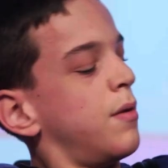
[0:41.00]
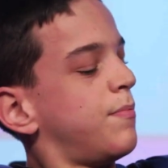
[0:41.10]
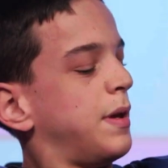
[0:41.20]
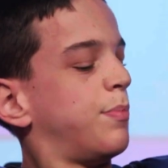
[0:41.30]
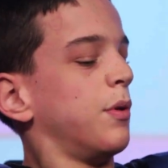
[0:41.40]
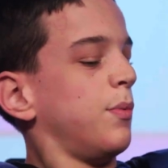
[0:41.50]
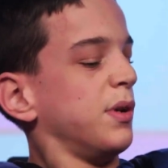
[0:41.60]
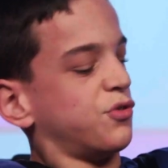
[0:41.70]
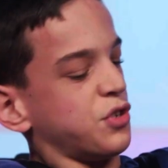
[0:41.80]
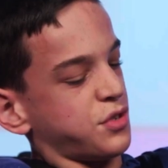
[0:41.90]
people in
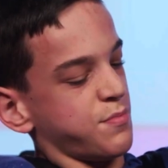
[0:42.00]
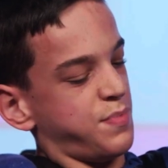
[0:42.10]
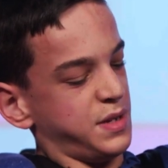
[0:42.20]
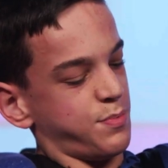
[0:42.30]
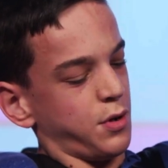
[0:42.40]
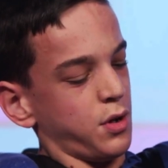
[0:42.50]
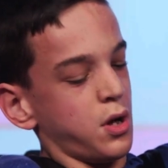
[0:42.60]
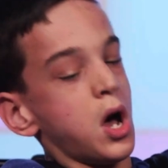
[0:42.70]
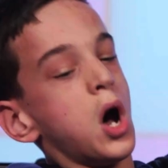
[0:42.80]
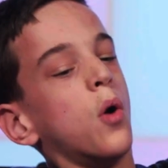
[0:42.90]
wheelchairs and people
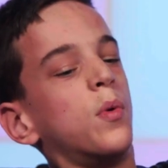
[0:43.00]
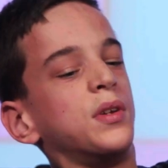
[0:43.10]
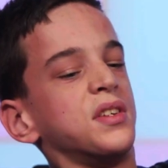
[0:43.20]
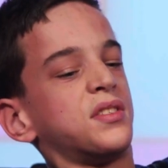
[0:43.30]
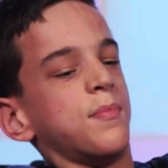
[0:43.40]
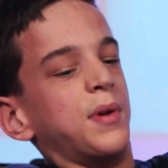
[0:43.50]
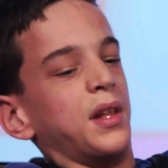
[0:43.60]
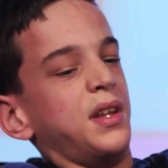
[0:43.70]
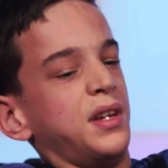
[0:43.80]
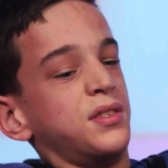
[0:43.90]
with
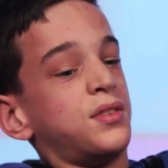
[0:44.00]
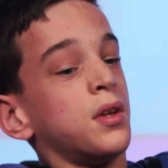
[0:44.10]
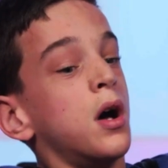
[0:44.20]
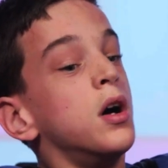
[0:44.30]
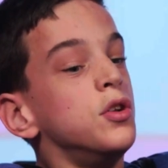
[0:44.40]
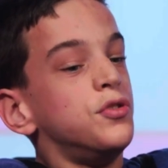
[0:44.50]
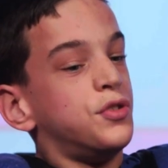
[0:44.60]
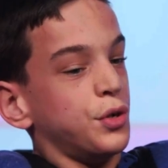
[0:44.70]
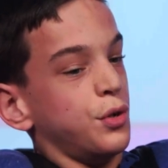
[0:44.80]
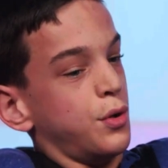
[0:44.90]
disabilities
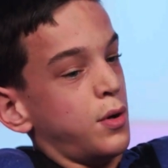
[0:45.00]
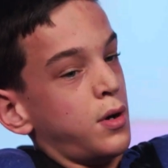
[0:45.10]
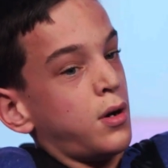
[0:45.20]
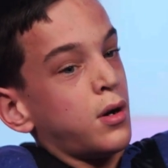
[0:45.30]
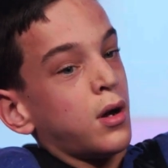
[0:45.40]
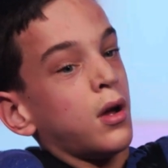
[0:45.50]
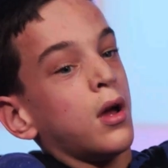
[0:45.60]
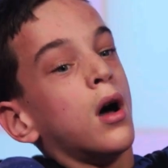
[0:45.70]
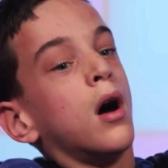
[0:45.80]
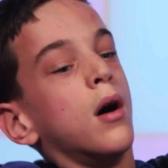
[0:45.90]
to
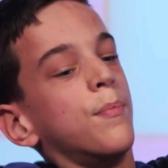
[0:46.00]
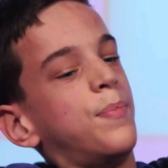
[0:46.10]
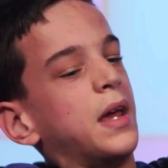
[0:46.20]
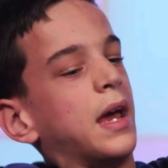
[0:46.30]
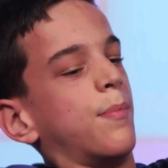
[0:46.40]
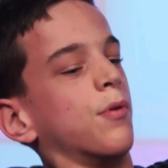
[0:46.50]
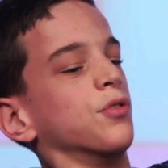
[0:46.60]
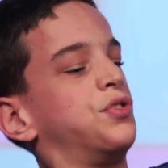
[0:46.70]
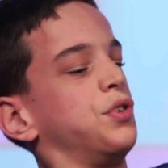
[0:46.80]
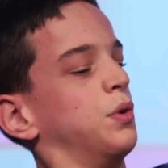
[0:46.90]
be
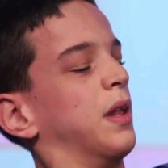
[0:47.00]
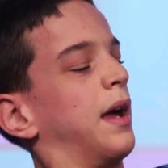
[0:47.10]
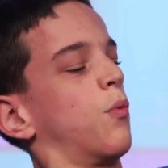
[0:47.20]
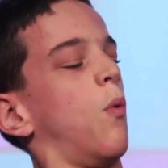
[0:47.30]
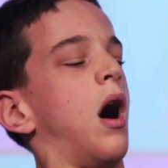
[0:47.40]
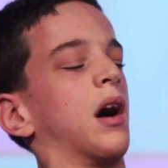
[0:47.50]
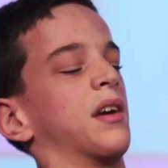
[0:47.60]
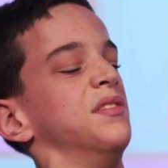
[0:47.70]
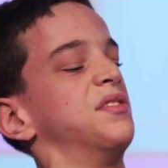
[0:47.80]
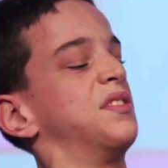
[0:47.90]
able to like
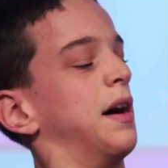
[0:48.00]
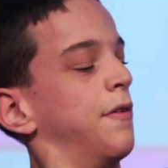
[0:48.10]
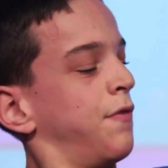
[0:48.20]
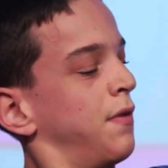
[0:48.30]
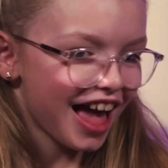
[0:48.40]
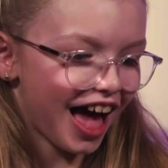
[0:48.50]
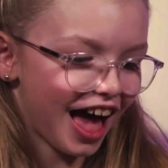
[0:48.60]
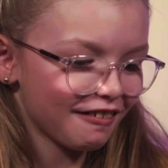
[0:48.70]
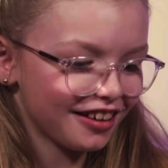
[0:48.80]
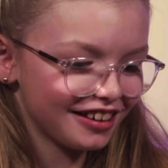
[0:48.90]
walk and stuff.
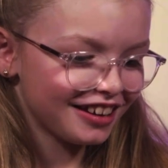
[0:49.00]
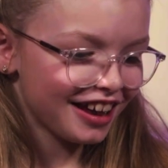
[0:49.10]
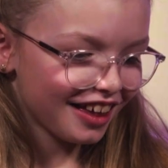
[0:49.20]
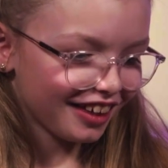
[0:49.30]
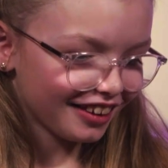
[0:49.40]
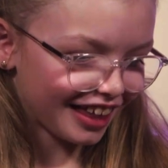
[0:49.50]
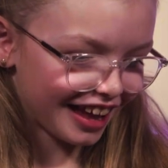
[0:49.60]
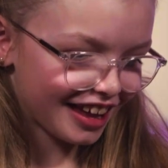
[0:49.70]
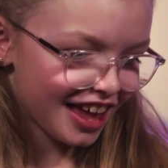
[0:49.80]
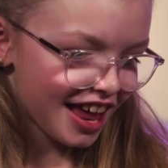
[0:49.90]
I would
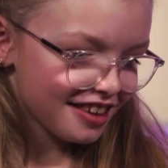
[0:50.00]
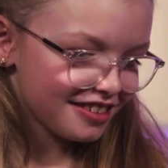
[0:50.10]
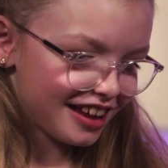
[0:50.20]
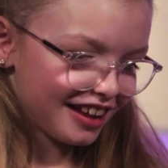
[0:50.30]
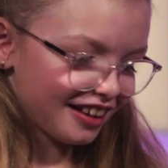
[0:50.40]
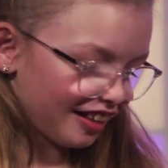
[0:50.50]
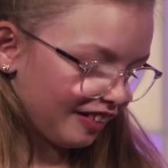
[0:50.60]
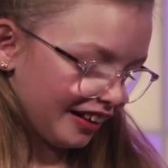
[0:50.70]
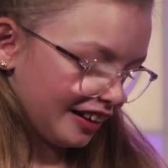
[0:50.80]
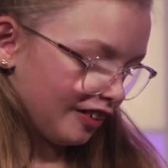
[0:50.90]
like take
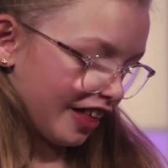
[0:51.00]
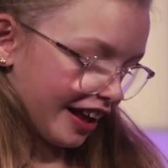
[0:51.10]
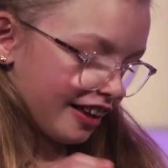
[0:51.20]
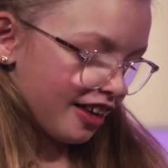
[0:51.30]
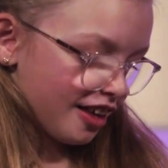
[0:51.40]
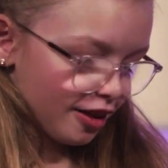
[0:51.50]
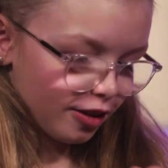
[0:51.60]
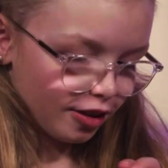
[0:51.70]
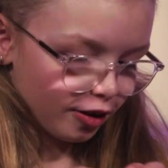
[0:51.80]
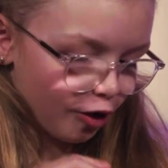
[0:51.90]
a little like
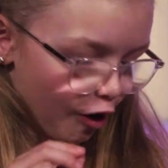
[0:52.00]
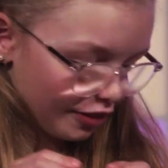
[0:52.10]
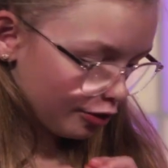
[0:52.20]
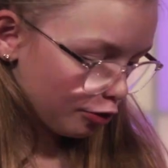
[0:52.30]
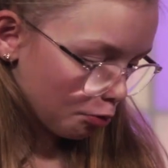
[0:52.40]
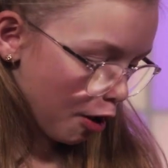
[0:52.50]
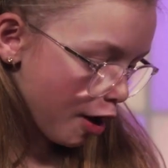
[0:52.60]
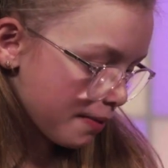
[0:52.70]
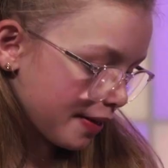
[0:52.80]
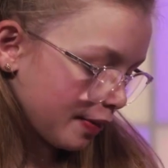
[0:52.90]
cotton
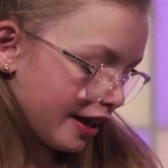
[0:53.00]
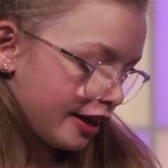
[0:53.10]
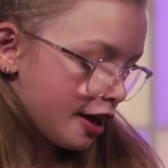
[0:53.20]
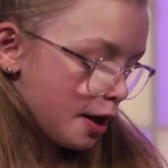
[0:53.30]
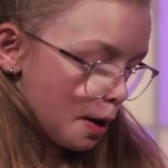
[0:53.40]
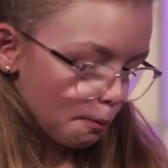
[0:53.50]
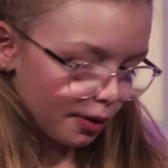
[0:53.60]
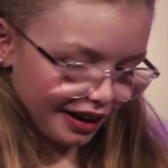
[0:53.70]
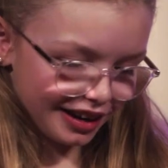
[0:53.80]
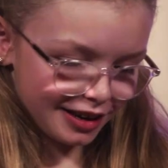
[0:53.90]
swab and like
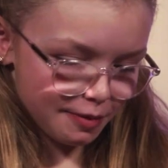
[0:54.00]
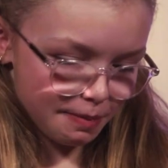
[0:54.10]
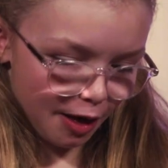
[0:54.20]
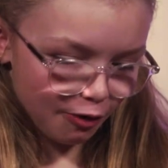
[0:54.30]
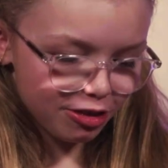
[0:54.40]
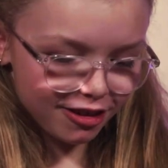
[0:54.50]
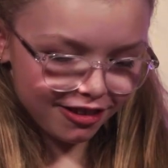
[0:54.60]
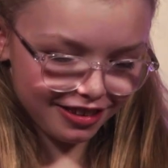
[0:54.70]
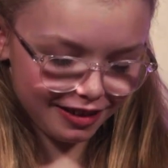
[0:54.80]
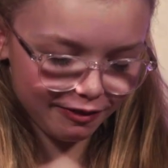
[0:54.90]
put it in your mouth to
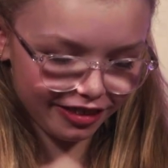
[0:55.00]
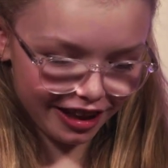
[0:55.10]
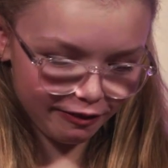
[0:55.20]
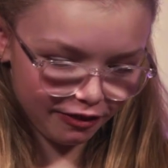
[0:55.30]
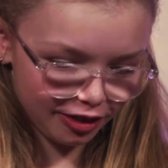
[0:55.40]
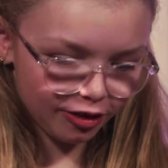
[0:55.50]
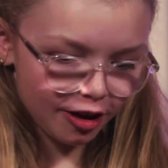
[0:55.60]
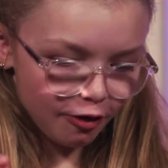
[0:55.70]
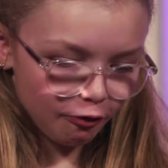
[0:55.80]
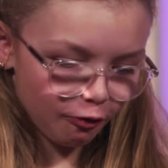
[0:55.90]
see like what's
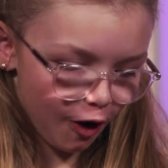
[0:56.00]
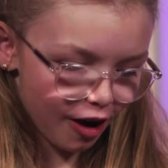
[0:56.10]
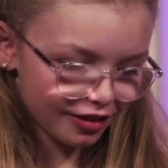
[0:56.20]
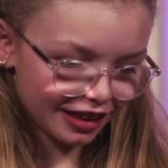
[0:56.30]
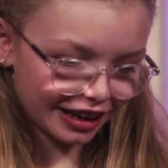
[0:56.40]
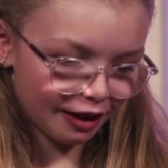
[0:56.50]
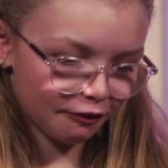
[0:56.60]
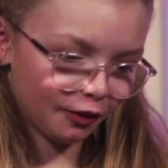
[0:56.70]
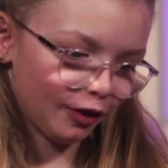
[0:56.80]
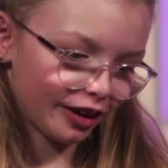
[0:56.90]
wrong. Then I
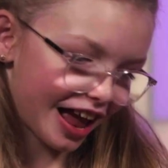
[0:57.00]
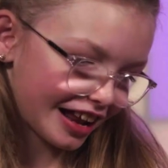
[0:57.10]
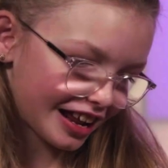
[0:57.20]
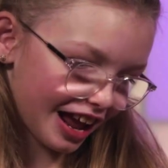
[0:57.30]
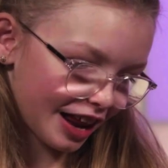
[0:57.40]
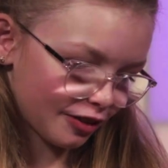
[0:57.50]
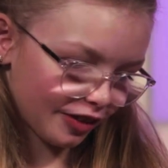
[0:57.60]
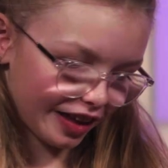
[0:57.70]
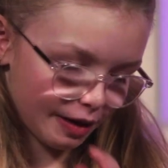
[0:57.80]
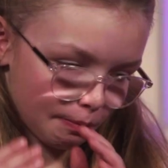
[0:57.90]
would look at it under
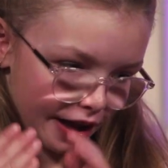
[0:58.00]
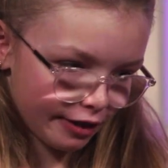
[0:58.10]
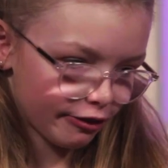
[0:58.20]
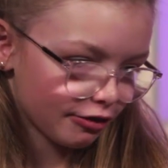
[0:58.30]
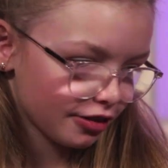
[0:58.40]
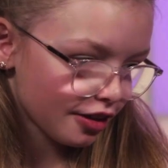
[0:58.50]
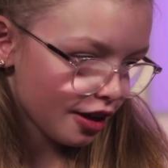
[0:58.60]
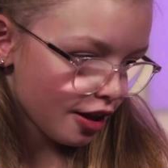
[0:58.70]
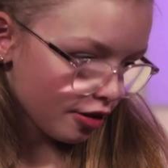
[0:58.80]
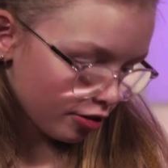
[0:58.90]
like a
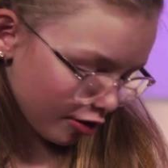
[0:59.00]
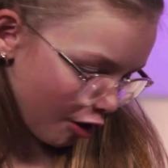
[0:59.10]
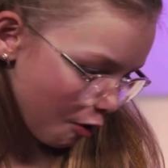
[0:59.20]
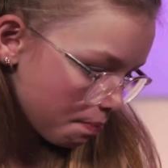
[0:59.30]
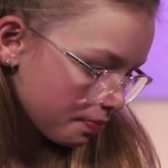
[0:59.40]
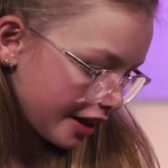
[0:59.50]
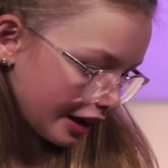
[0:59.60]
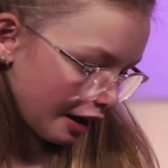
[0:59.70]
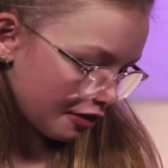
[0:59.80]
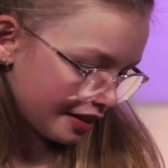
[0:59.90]
microscope
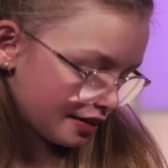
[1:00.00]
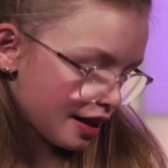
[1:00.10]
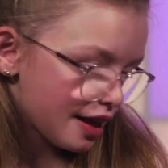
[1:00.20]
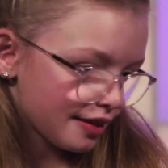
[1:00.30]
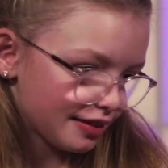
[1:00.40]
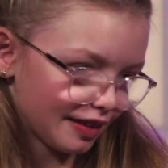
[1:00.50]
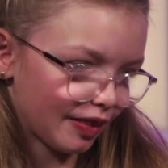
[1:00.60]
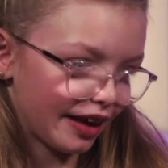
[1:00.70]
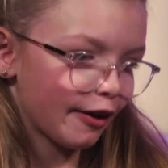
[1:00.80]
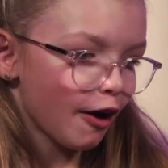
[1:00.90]
and I would see
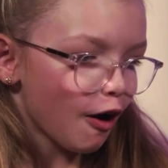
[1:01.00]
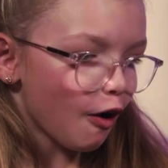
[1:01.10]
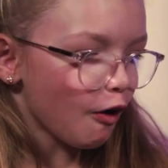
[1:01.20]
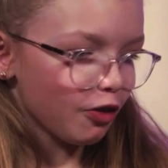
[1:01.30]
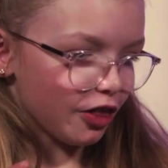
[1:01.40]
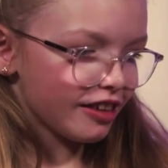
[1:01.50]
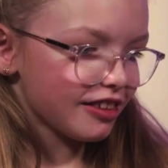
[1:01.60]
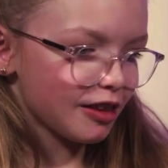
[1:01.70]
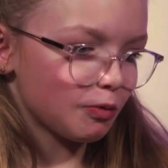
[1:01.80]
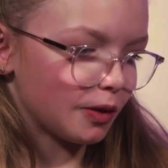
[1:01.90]
like, oh,
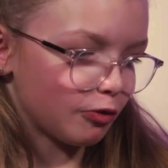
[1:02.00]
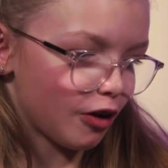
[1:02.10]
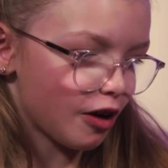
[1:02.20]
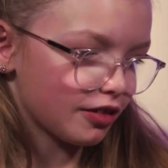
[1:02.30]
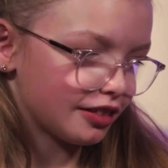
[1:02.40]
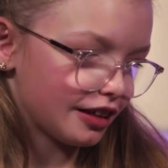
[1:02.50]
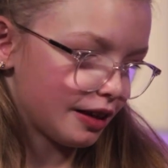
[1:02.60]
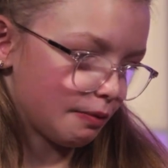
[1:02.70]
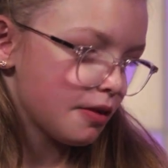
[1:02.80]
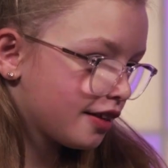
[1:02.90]
this is what's wrong with him.